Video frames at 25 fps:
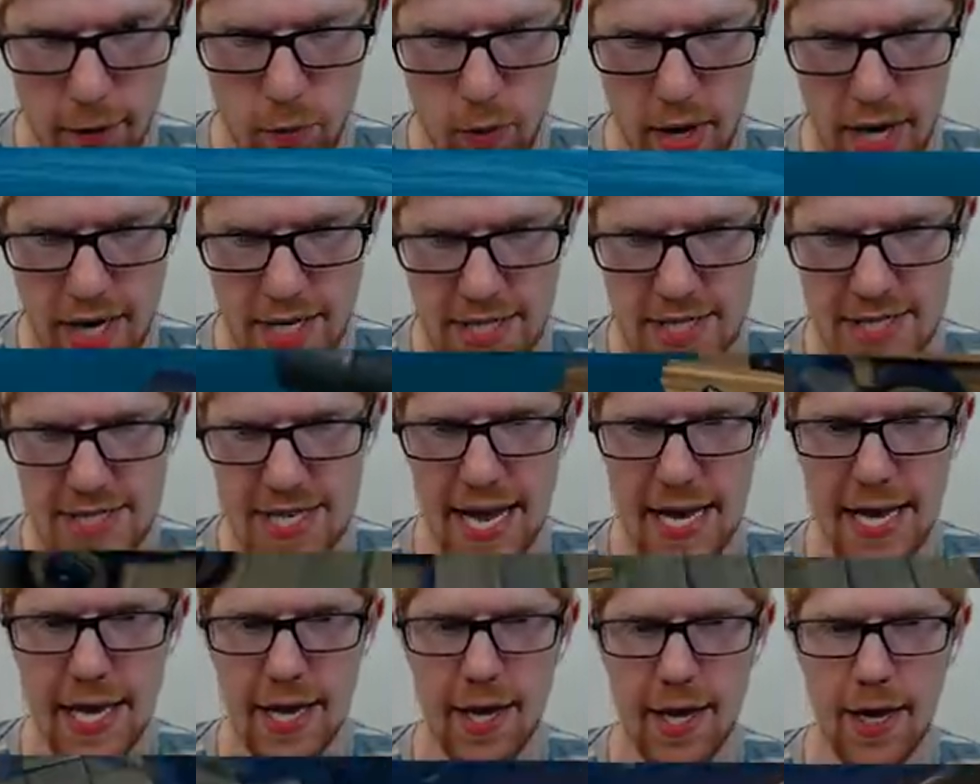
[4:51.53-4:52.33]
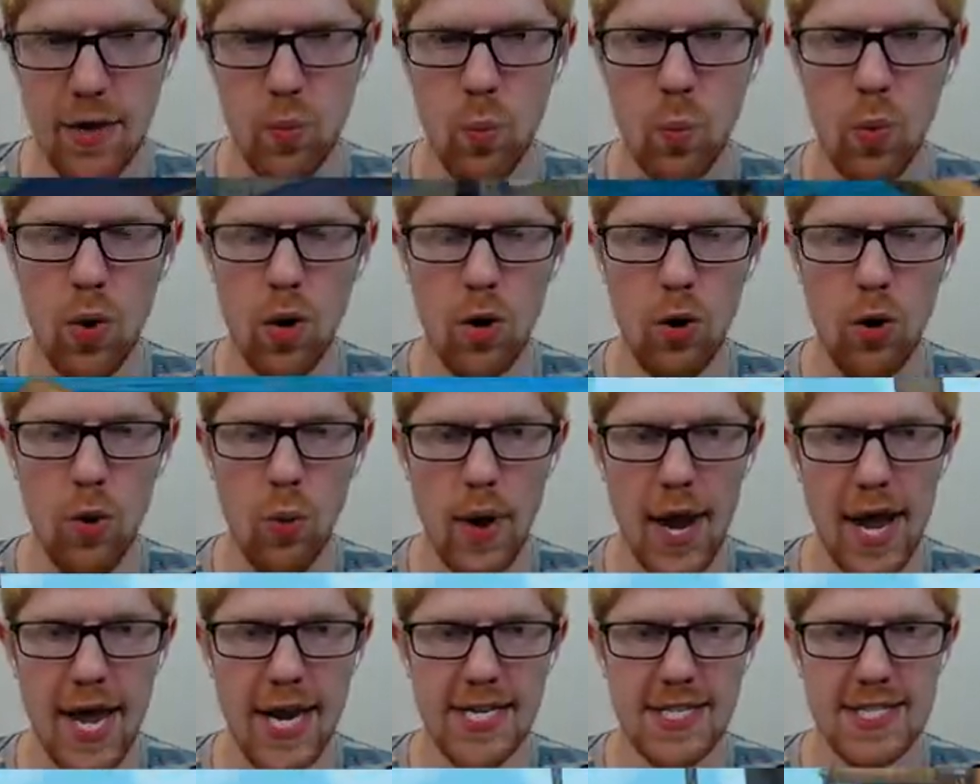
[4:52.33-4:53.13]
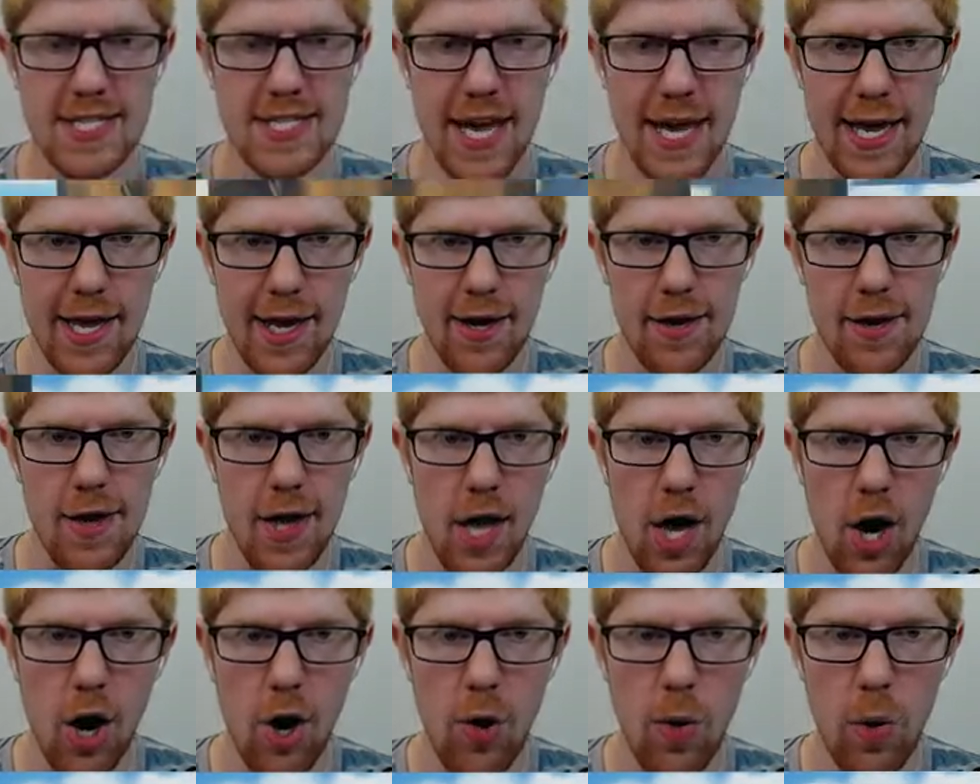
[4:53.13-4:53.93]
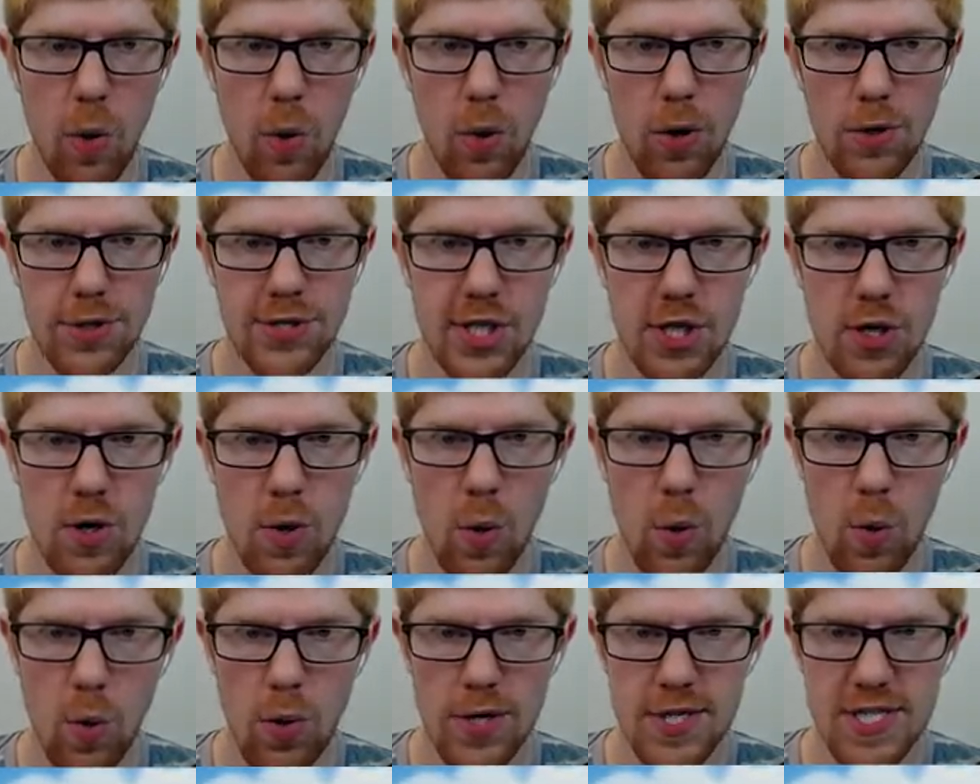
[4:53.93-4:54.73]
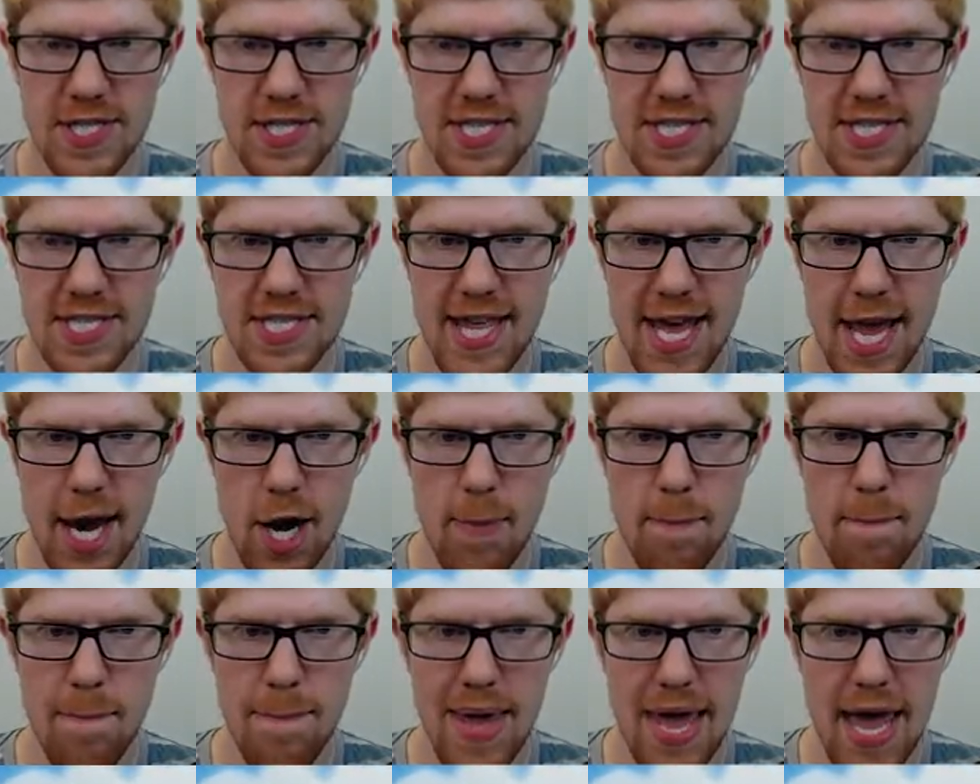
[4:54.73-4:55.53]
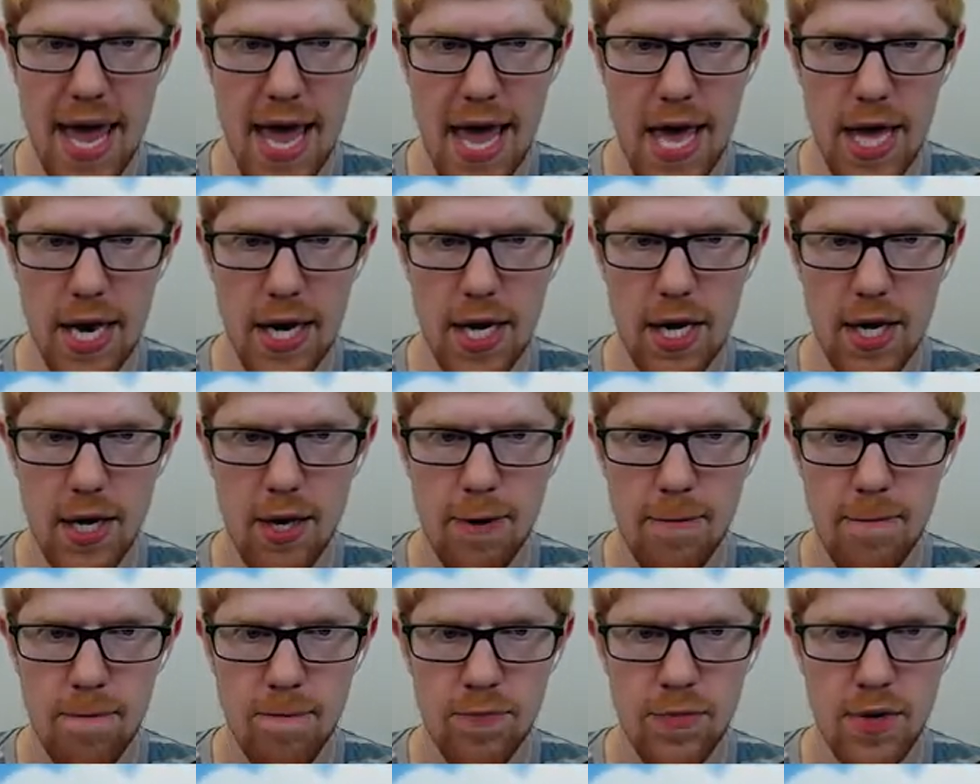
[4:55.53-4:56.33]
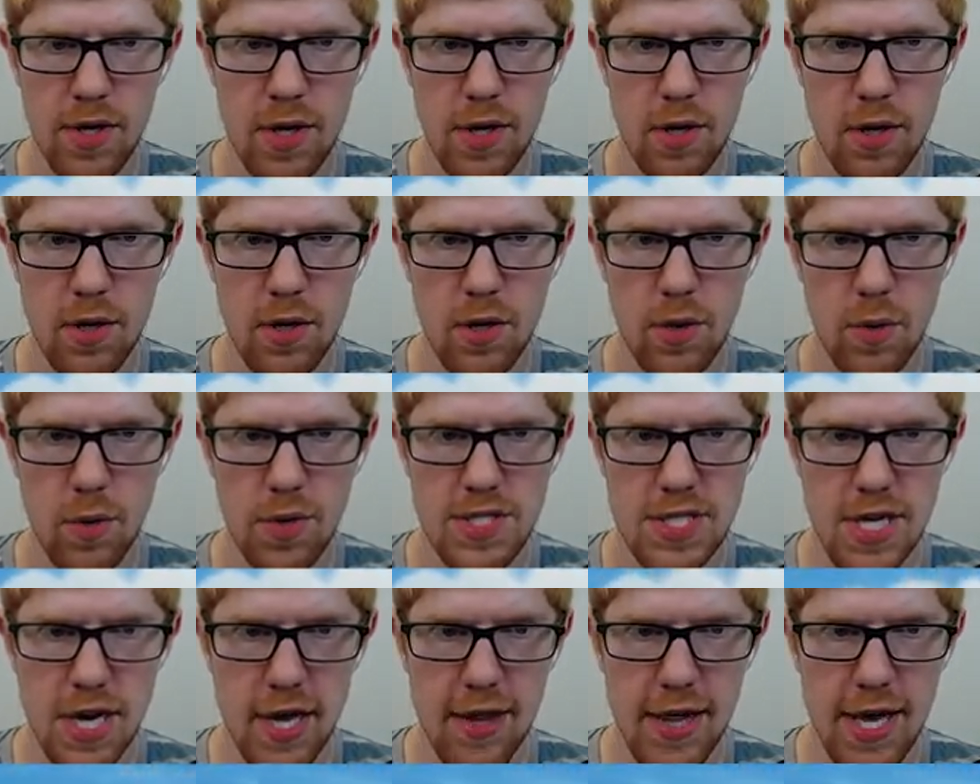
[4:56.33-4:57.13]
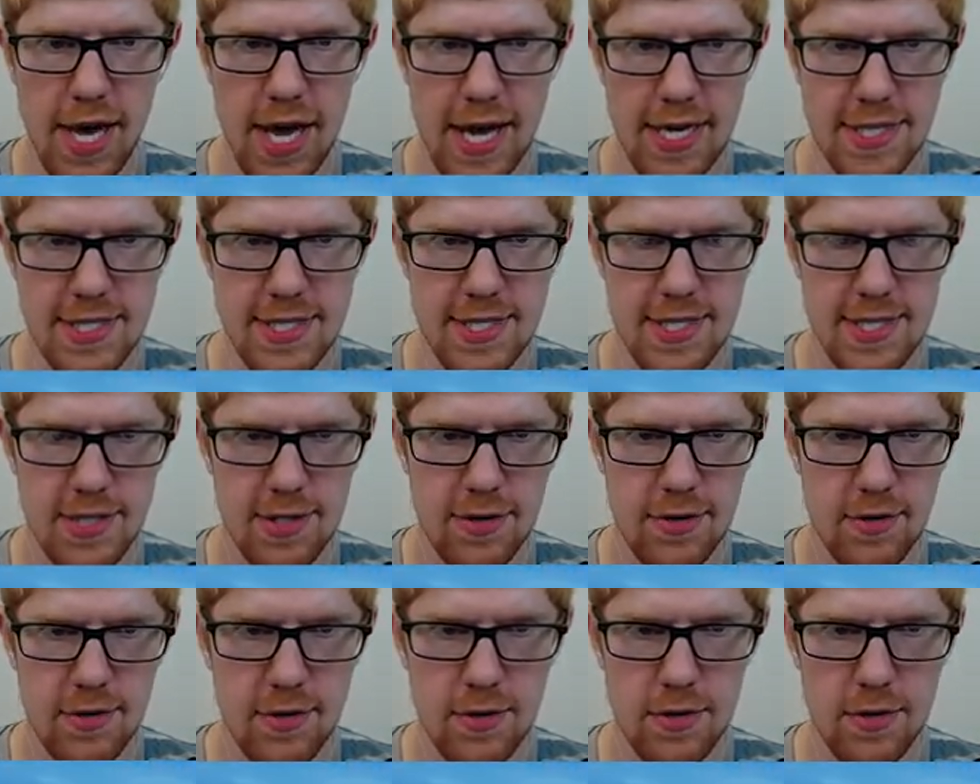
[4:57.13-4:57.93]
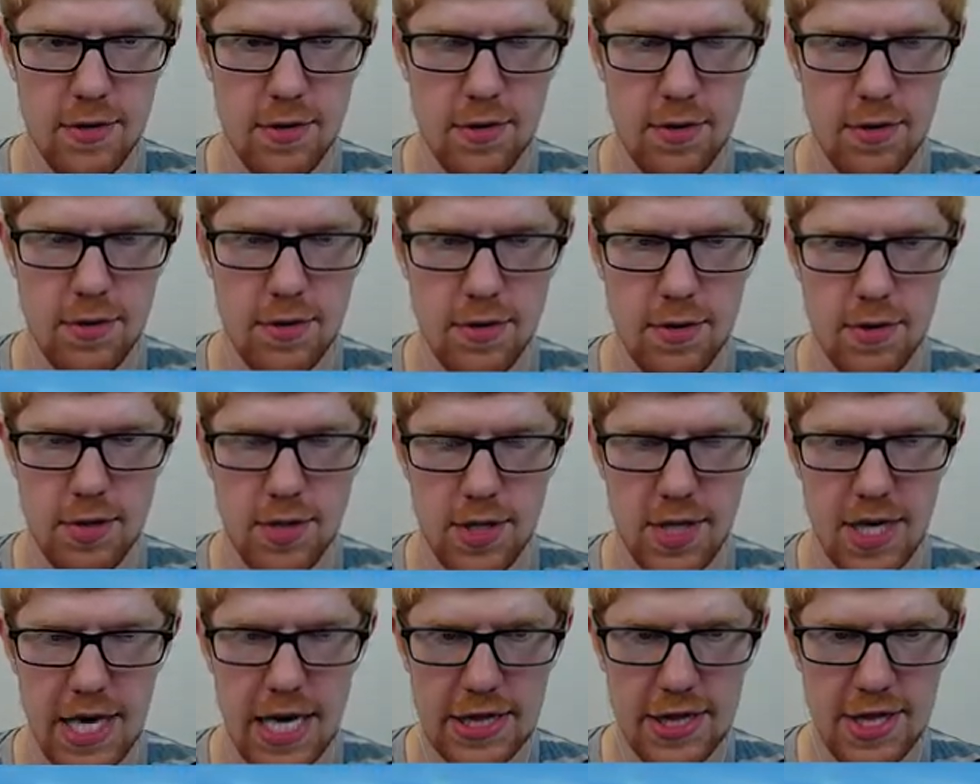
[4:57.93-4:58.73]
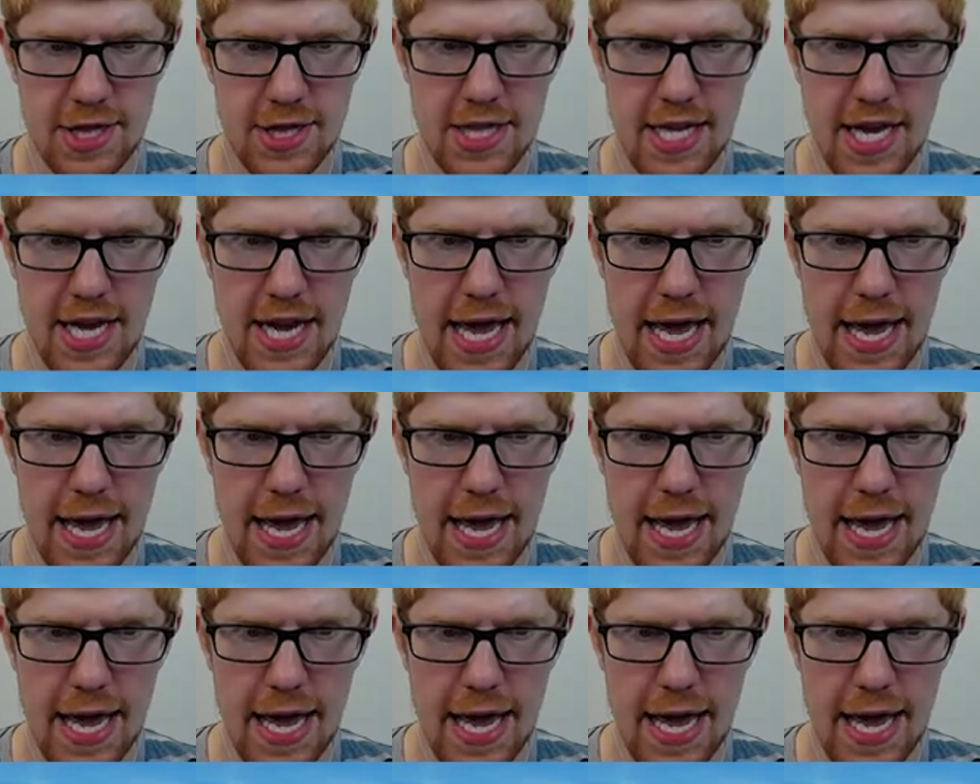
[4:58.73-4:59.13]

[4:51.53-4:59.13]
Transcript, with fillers: Wait a second. Whoa, wait a second. Hold your horses there, man. What's all this? Get the thing